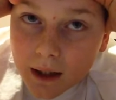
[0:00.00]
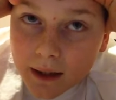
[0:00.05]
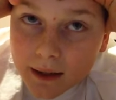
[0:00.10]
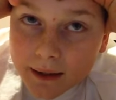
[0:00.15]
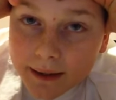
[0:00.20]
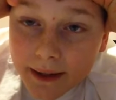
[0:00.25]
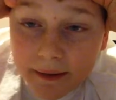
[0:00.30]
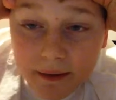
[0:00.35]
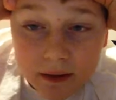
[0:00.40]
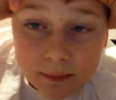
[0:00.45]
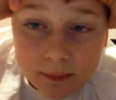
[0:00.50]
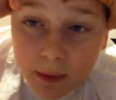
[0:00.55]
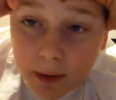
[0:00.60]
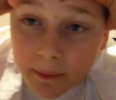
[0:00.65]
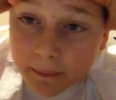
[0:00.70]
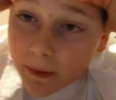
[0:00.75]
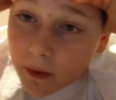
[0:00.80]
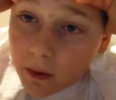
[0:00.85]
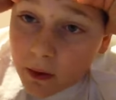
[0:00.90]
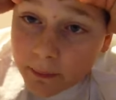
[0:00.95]
yeah, that's
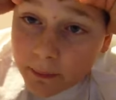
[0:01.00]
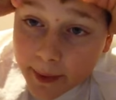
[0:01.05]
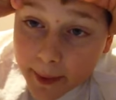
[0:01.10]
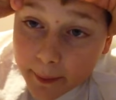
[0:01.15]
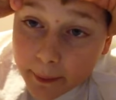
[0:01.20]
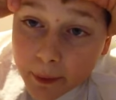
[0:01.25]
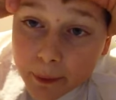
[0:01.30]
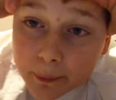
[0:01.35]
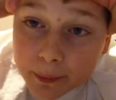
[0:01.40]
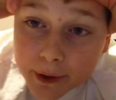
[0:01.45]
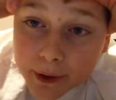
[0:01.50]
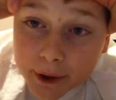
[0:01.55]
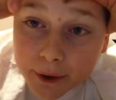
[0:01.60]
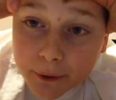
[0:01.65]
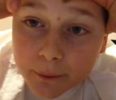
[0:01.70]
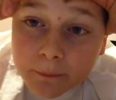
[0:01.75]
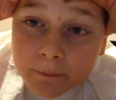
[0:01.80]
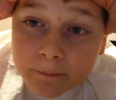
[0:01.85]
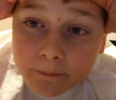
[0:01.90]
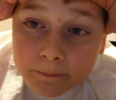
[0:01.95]
probably going to be a blooper
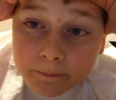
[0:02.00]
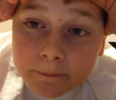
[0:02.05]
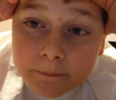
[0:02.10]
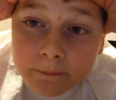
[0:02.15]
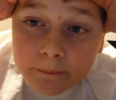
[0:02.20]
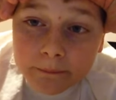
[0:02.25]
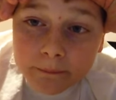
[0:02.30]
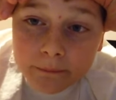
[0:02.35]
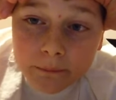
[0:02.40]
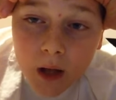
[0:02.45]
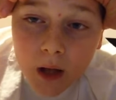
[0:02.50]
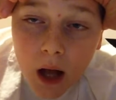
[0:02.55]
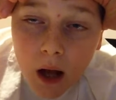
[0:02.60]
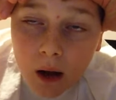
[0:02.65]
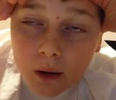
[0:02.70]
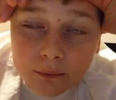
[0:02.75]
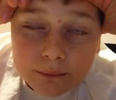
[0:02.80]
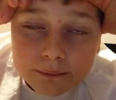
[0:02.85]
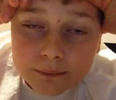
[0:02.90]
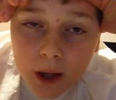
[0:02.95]
too. Mm-hmm.
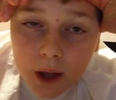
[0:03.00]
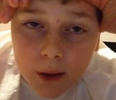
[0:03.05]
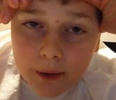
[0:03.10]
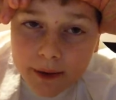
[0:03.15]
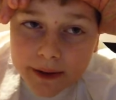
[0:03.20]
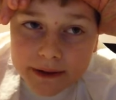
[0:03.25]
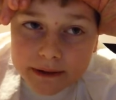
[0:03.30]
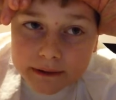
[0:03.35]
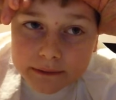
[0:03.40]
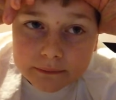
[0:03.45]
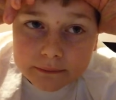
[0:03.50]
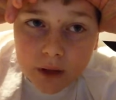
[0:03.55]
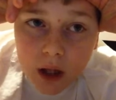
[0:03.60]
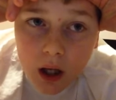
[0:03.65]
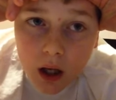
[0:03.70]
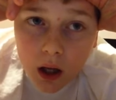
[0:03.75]
No, no, it isn't.